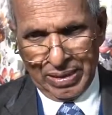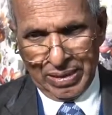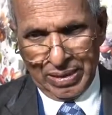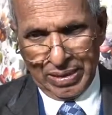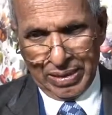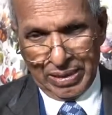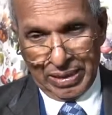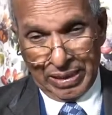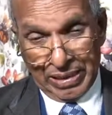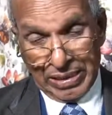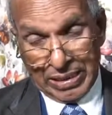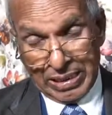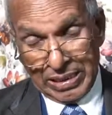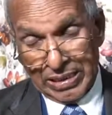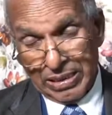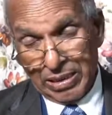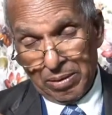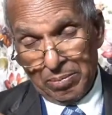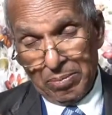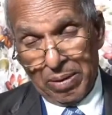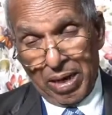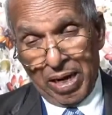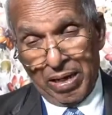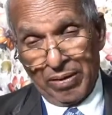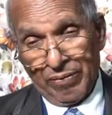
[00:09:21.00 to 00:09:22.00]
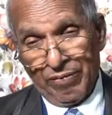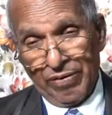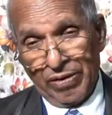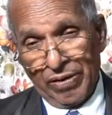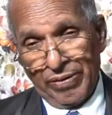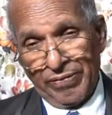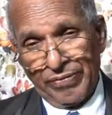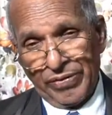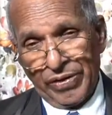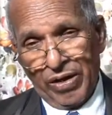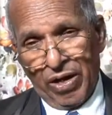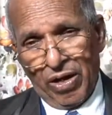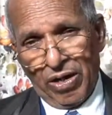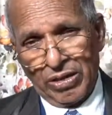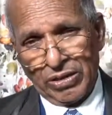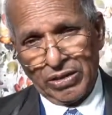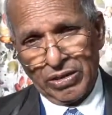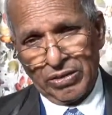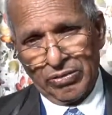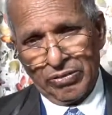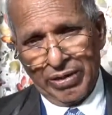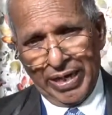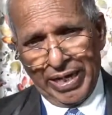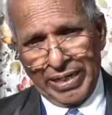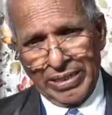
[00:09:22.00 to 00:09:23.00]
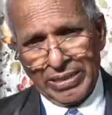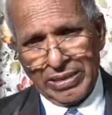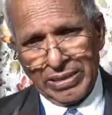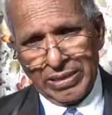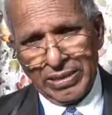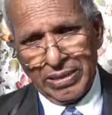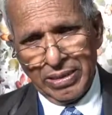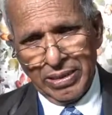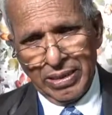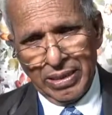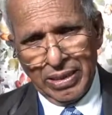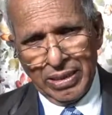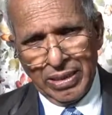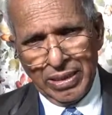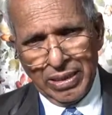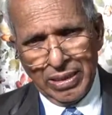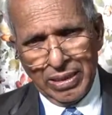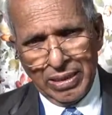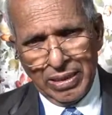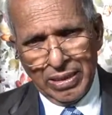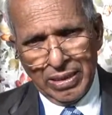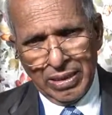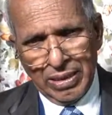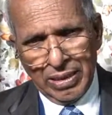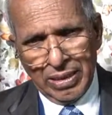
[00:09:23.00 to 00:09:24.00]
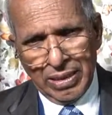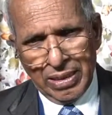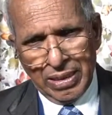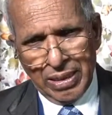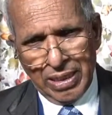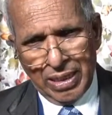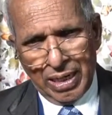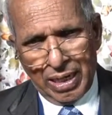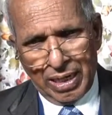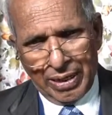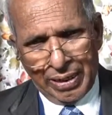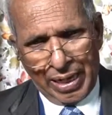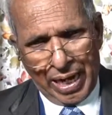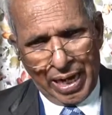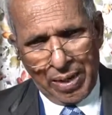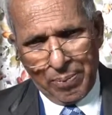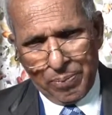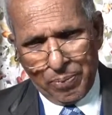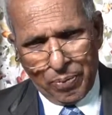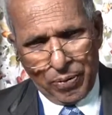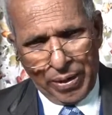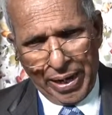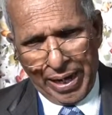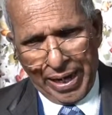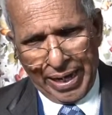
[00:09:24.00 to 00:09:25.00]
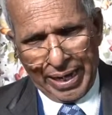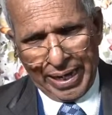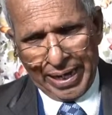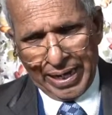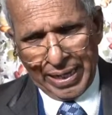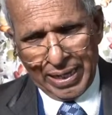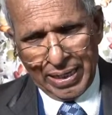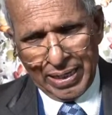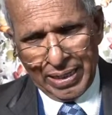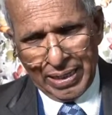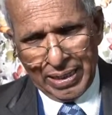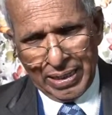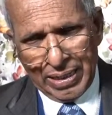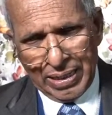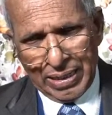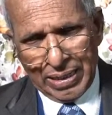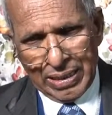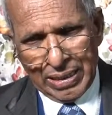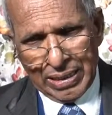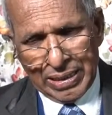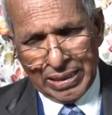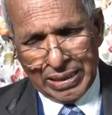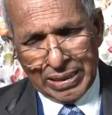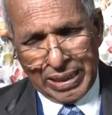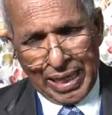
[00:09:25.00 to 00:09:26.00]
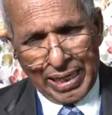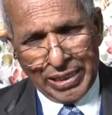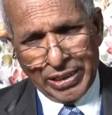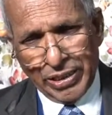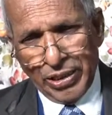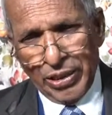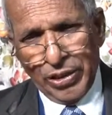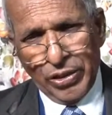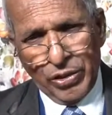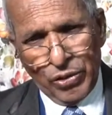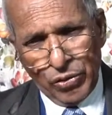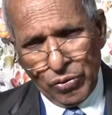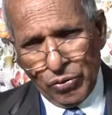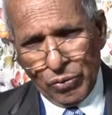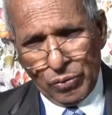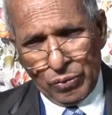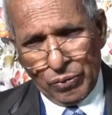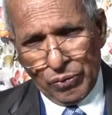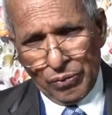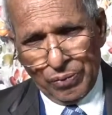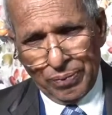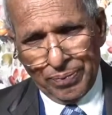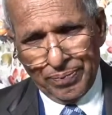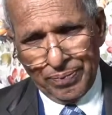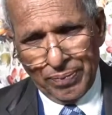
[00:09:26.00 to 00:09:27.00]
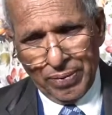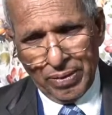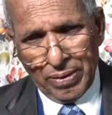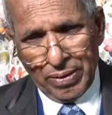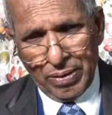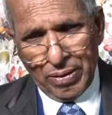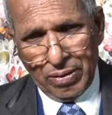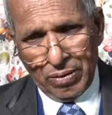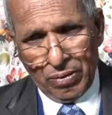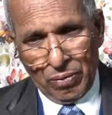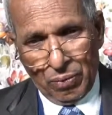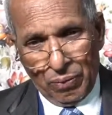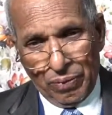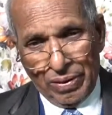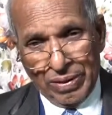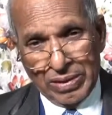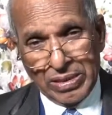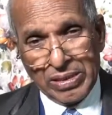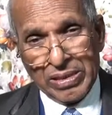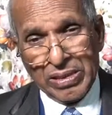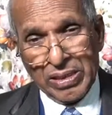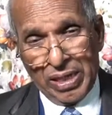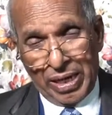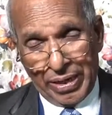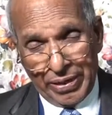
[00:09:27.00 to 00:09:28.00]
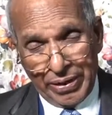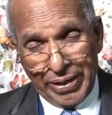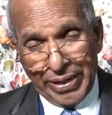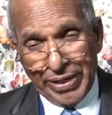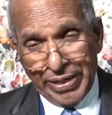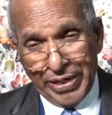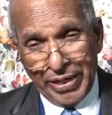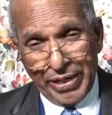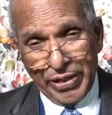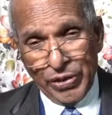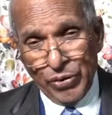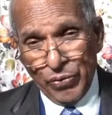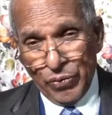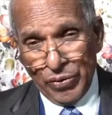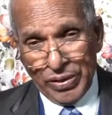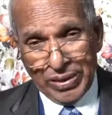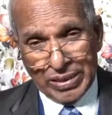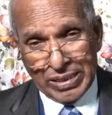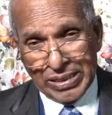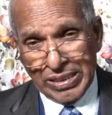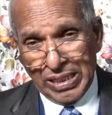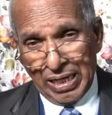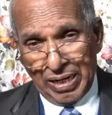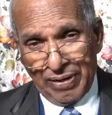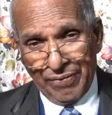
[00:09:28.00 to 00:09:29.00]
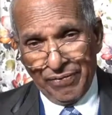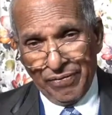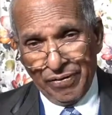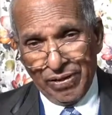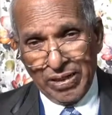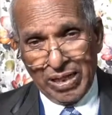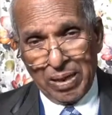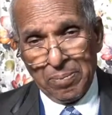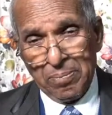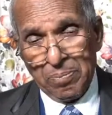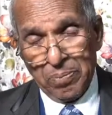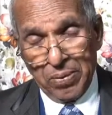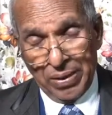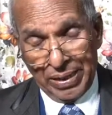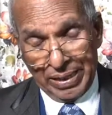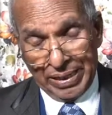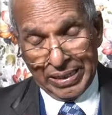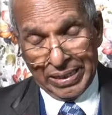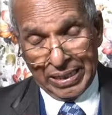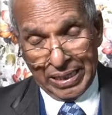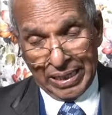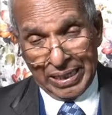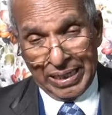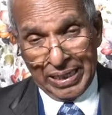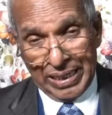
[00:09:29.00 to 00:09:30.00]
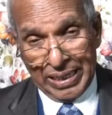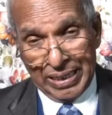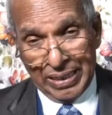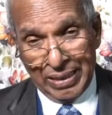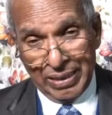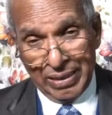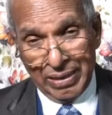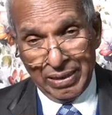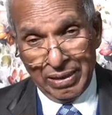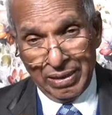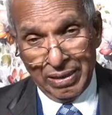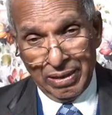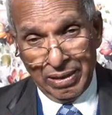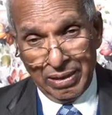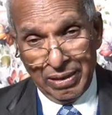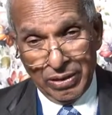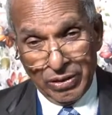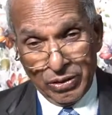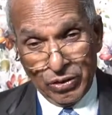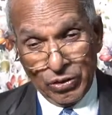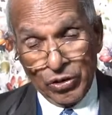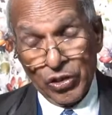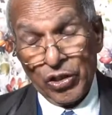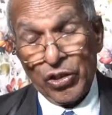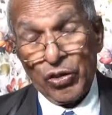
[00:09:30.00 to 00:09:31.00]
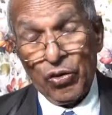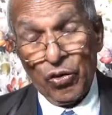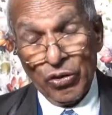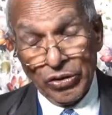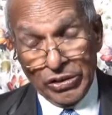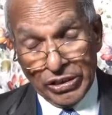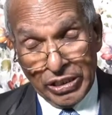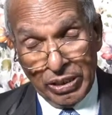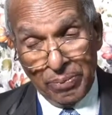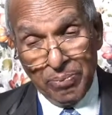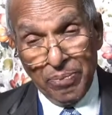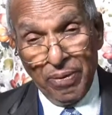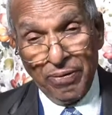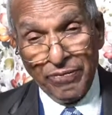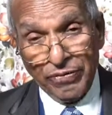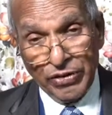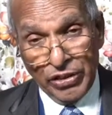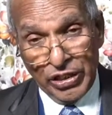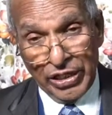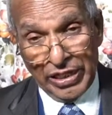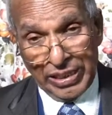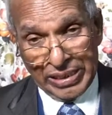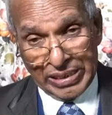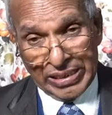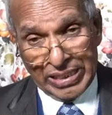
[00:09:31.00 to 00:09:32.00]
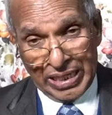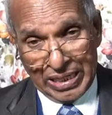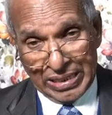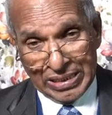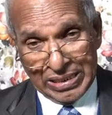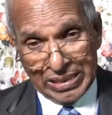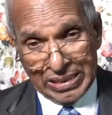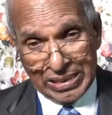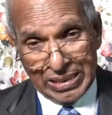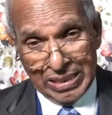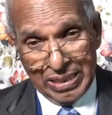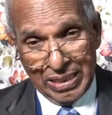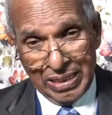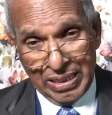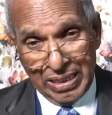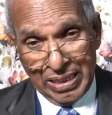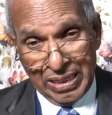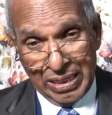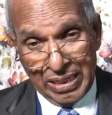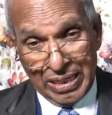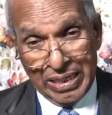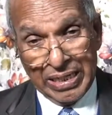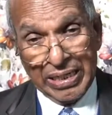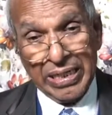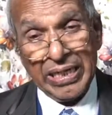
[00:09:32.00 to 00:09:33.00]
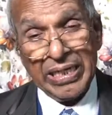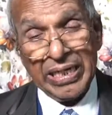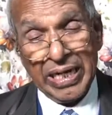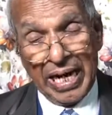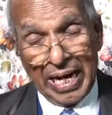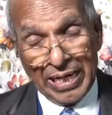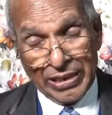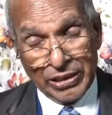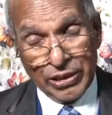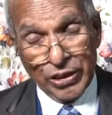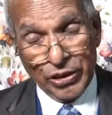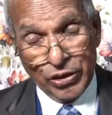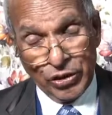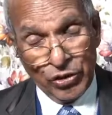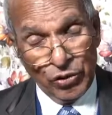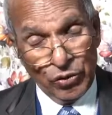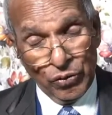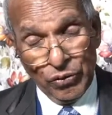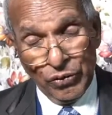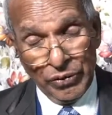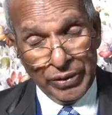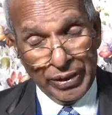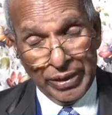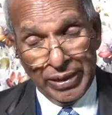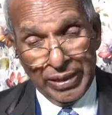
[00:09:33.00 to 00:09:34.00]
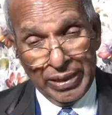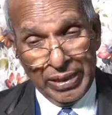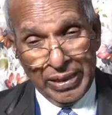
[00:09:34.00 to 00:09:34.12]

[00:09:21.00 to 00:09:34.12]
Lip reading: This is the marvel of God's grace. And I pray that you will surrender yourself completely to the Lordship of Jesus in gratitude